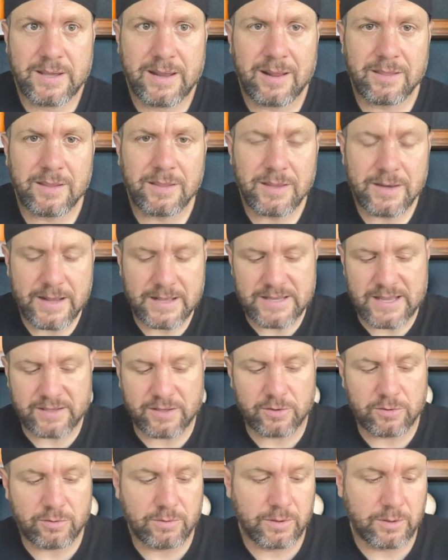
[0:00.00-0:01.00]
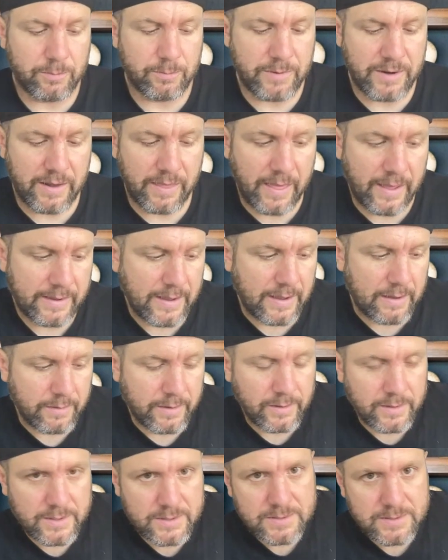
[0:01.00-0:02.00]
And I think the Nets had to do a little bit of that
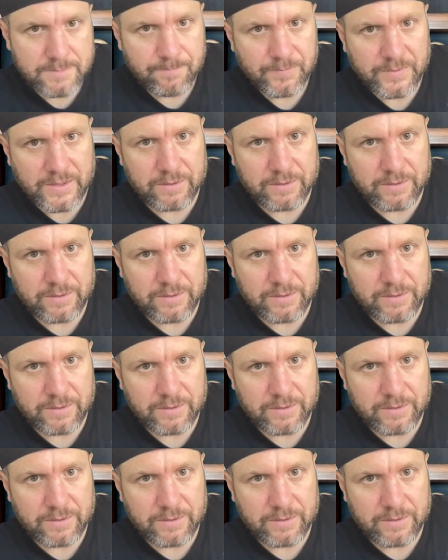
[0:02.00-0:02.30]
calculus.